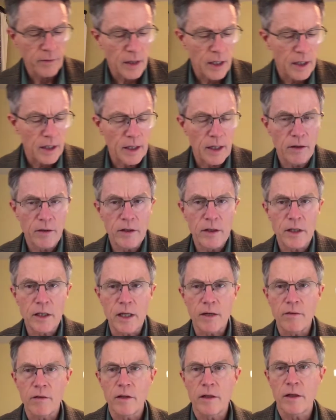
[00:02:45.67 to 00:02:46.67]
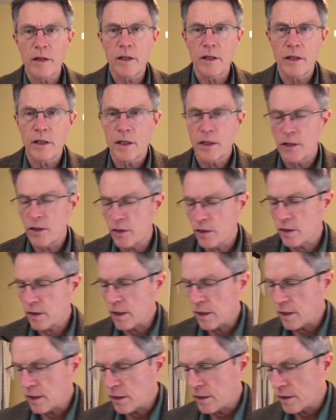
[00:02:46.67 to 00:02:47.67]
Now, in several of these
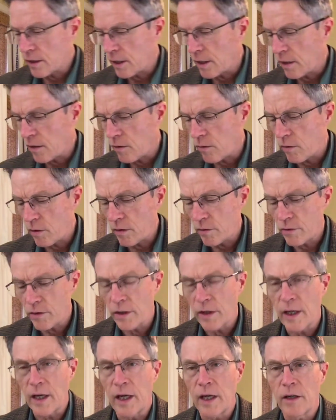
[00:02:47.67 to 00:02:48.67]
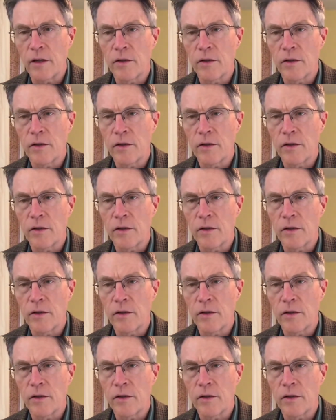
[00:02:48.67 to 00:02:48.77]
studies that I'll quote today,